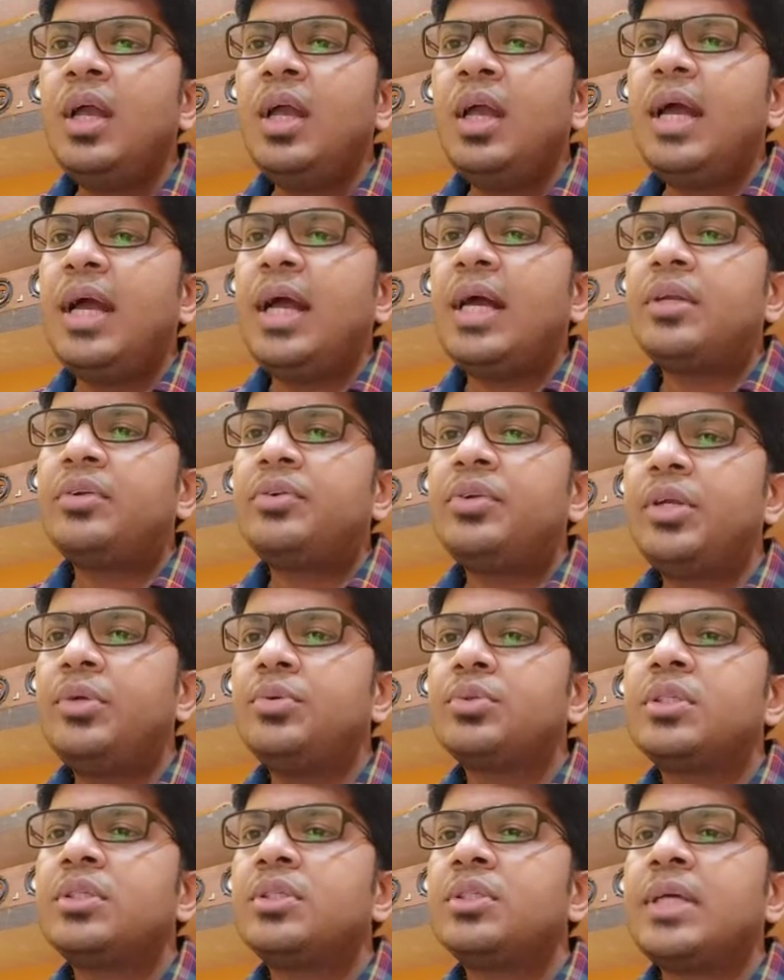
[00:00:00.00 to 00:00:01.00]
and
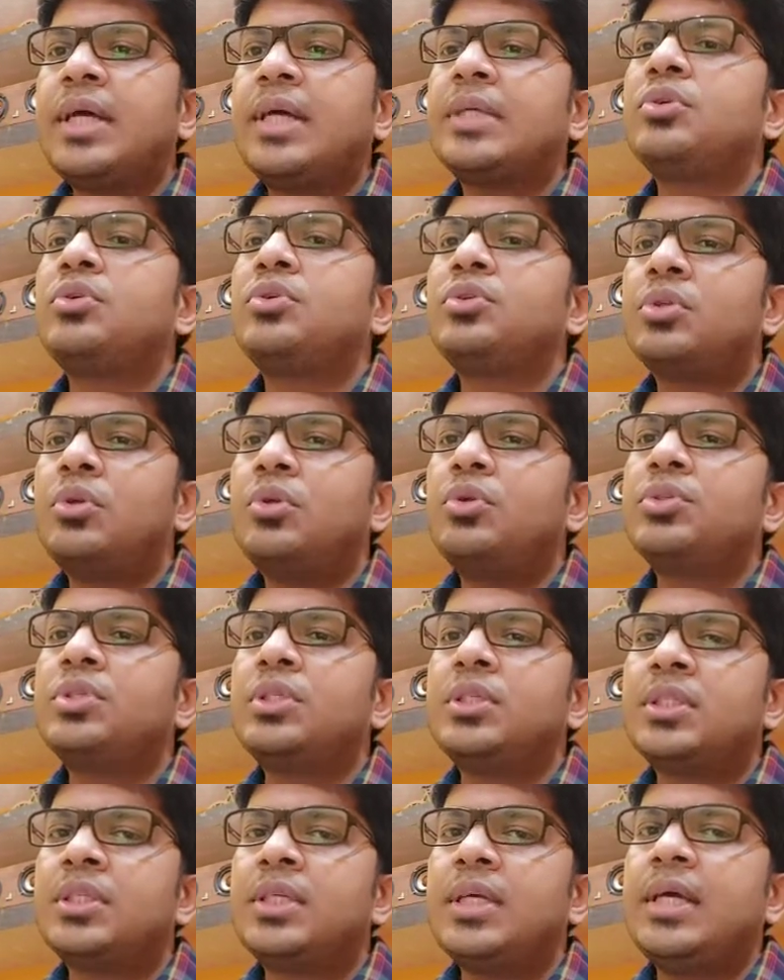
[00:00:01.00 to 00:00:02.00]
reduces
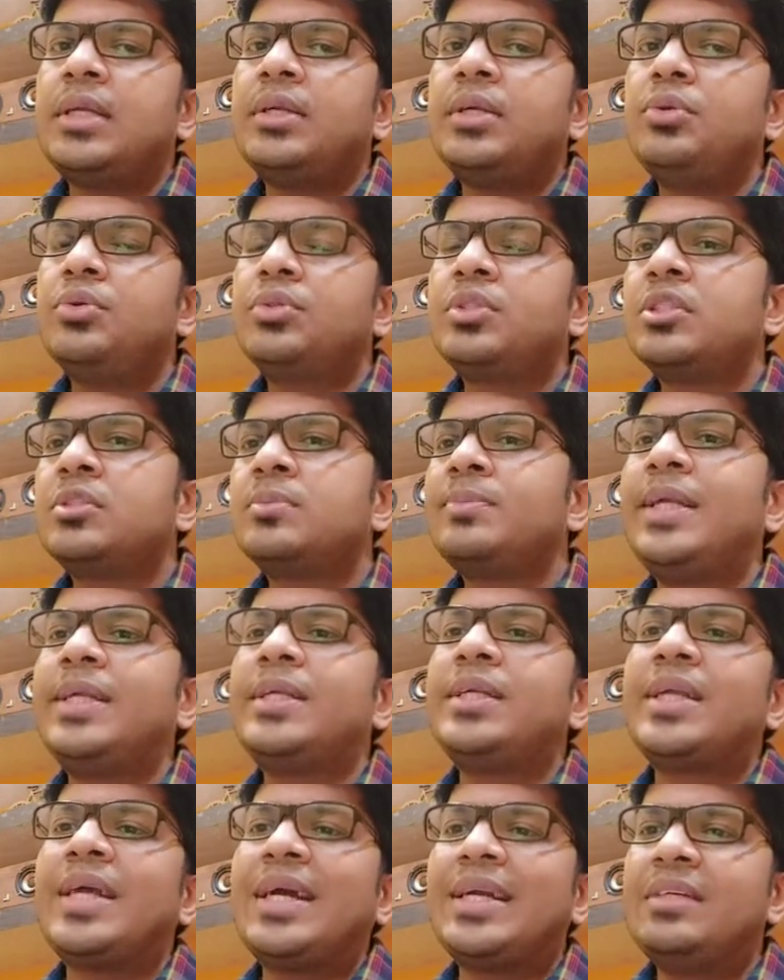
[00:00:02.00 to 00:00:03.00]
atherosclerosis and reduces
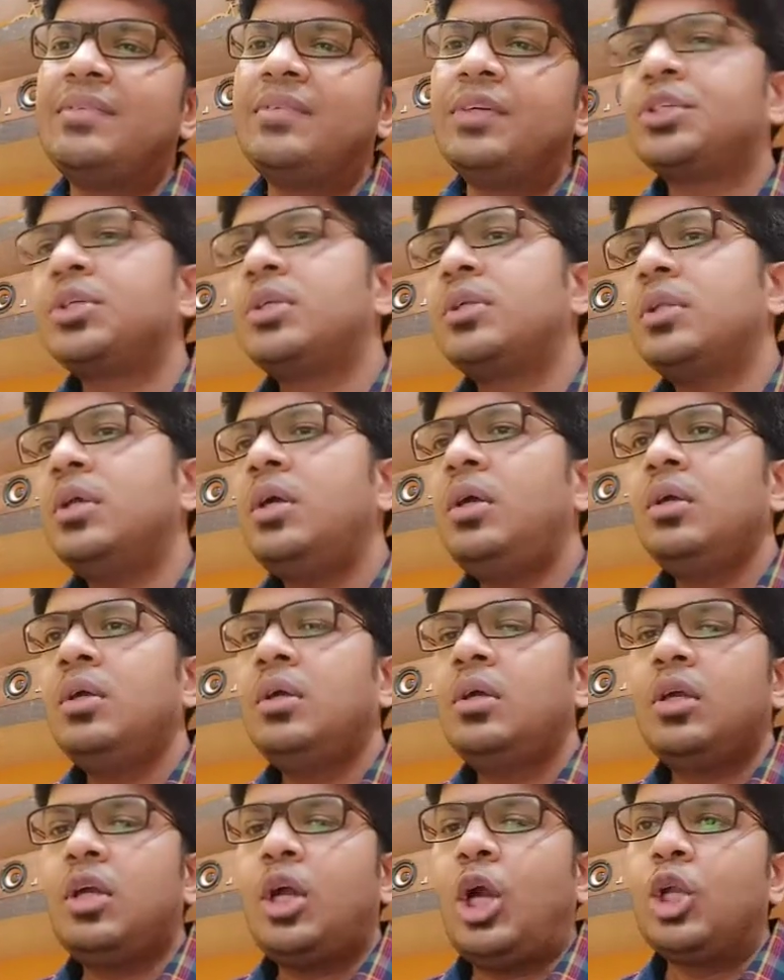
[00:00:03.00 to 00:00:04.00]
platelet activation in the
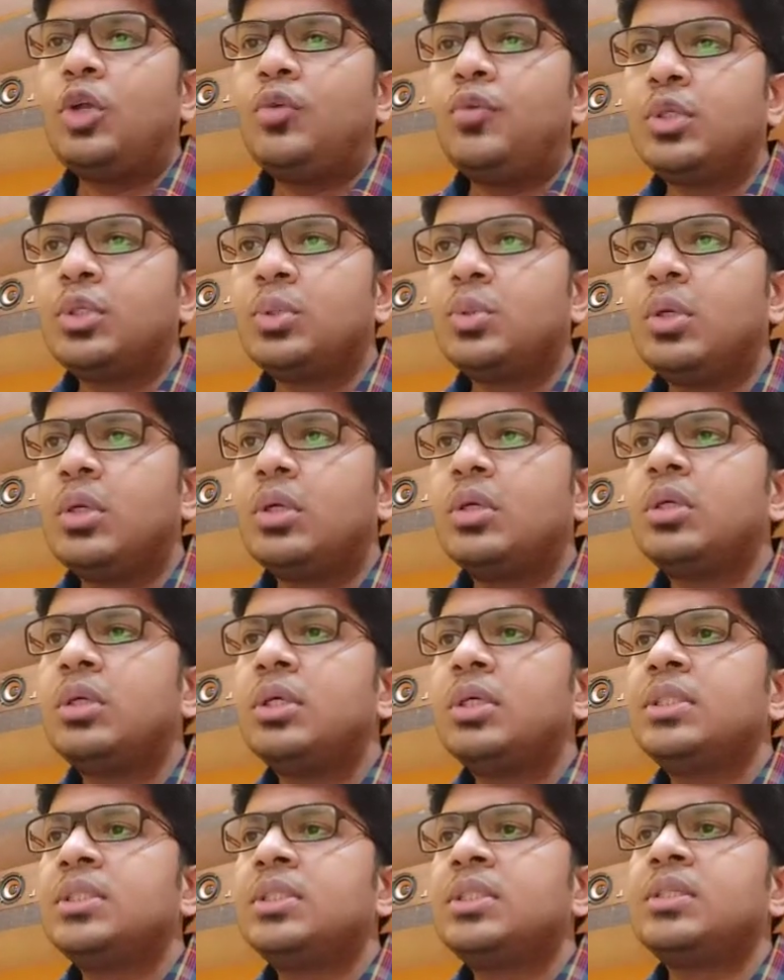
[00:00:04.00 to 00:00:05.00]
cardiovascular
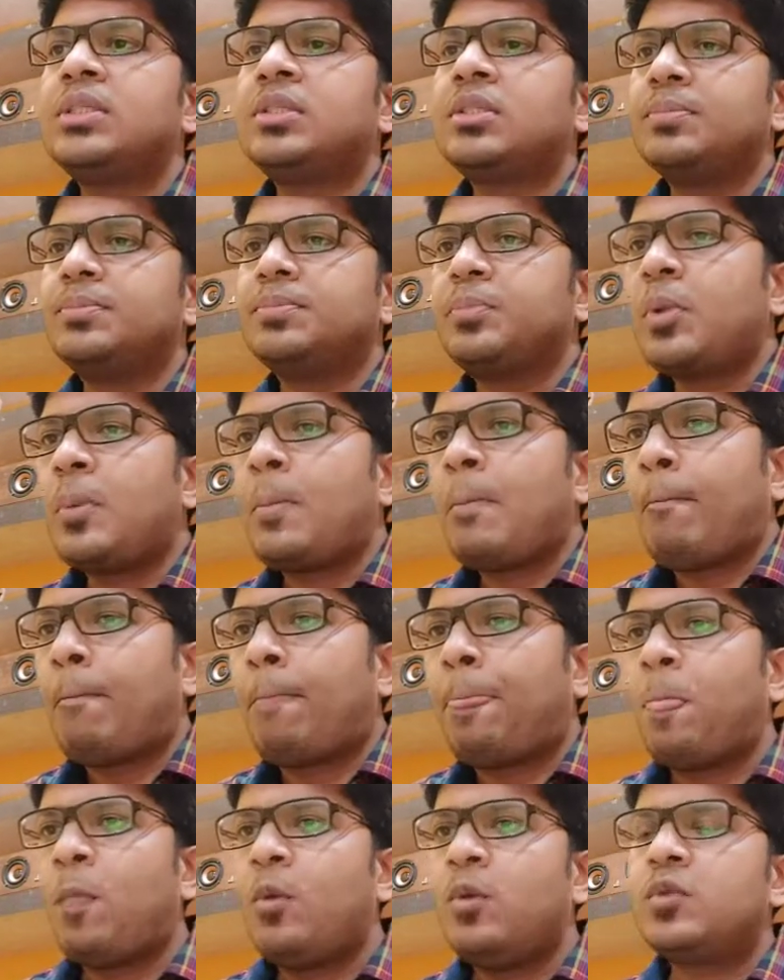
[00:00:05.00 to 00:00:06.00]
system.
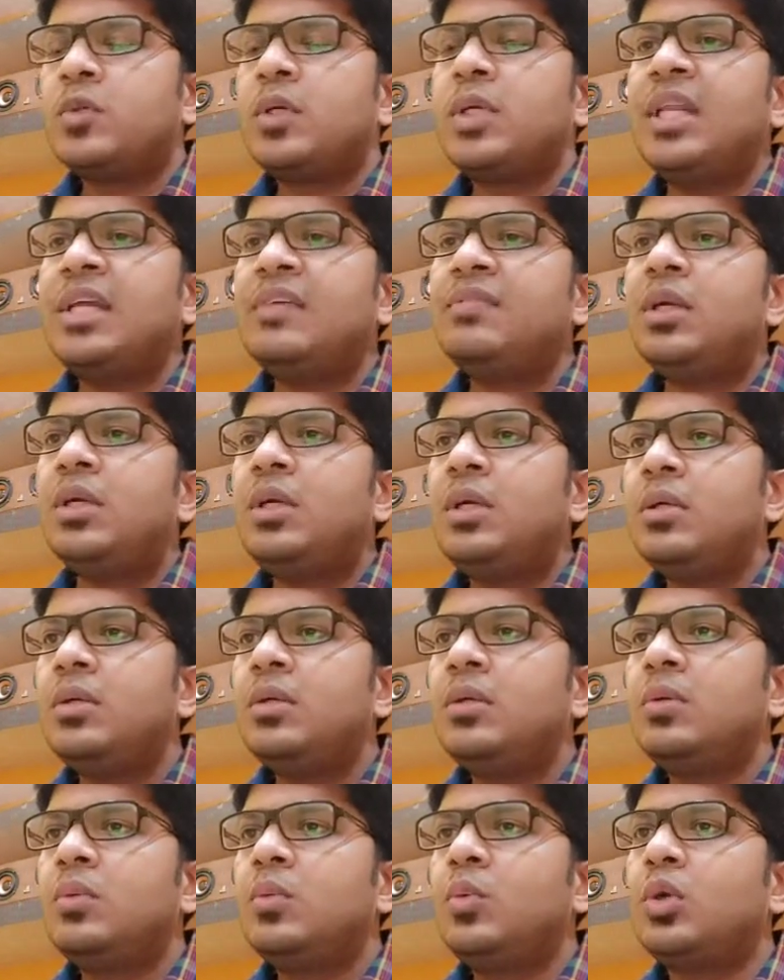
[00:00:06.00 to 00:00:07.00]
So in liver,
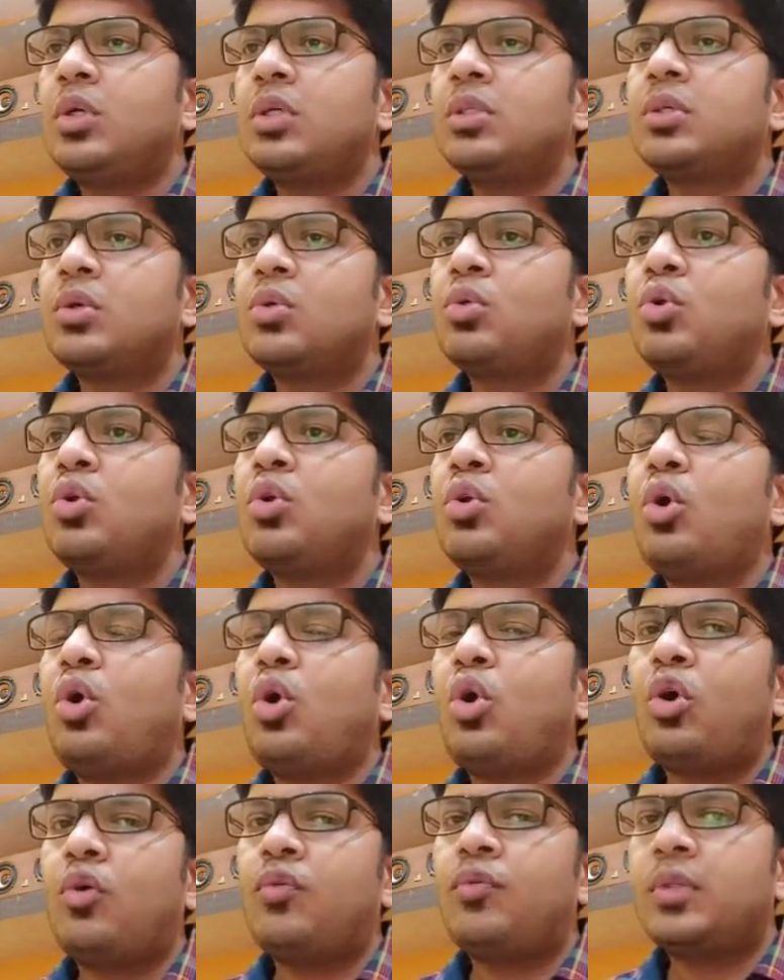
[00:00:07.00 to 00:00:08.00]
what is the role
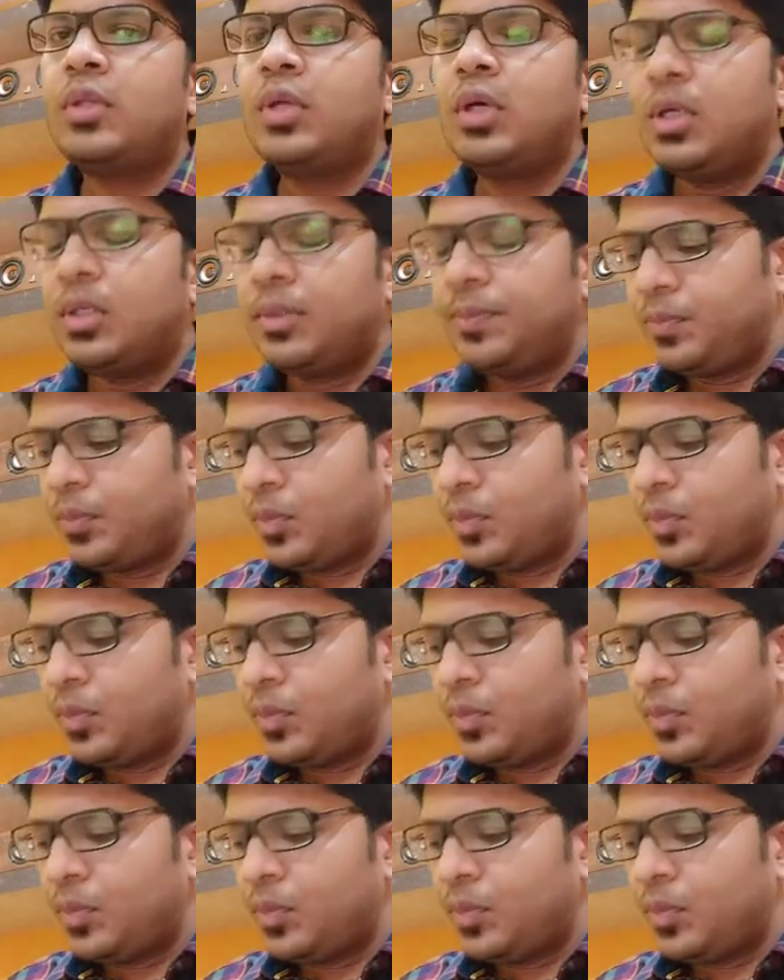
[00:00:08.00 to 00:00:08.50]
of the